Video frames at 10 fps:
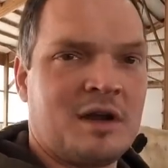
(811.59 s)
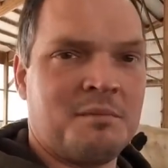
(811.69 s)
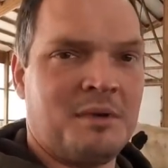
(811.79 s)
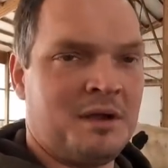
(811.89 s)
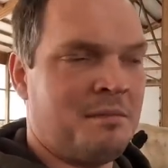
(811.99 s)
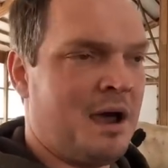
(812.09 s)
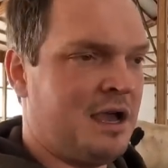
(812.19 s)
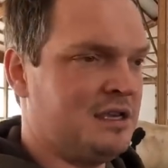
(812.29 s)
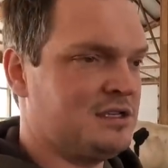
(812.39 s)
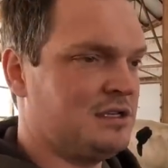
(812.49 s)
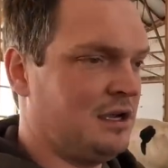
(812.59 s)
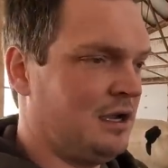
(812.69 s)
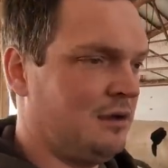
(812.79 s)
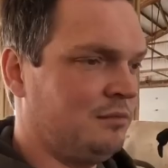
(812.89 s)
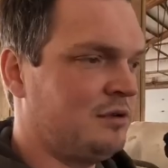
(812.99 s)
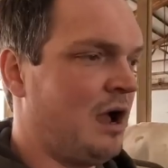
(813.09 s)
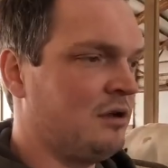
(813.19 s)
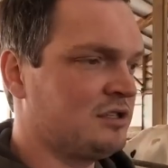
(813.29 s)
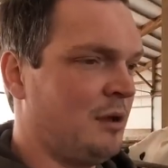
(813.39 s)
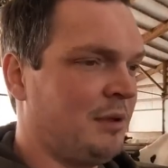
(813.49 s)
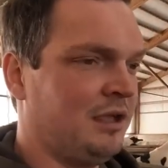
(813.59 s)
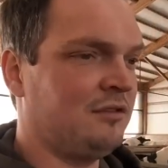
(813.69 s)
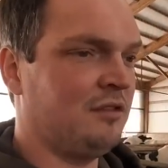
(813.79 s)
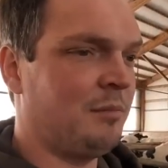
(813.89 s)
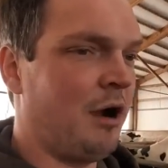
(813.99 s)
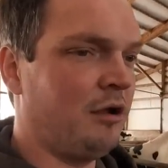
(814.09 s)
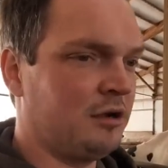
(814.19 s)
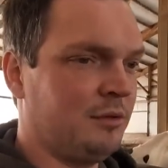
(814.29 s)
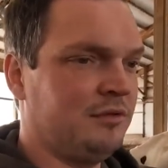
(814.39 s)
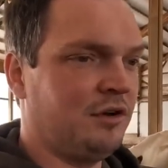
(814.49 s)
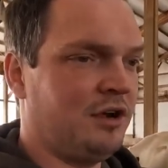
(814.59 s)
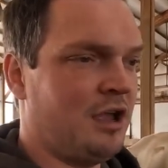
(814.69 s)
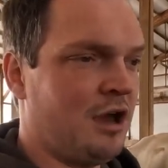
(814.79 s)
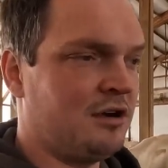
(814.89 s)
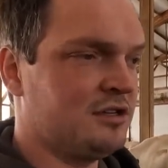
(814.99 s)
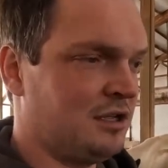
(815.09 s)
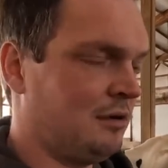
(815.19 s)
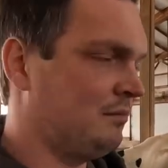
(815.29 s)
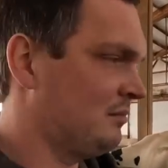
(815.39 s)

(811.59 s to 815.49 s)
to minimize cows coming into the parlor with dirty udders. And I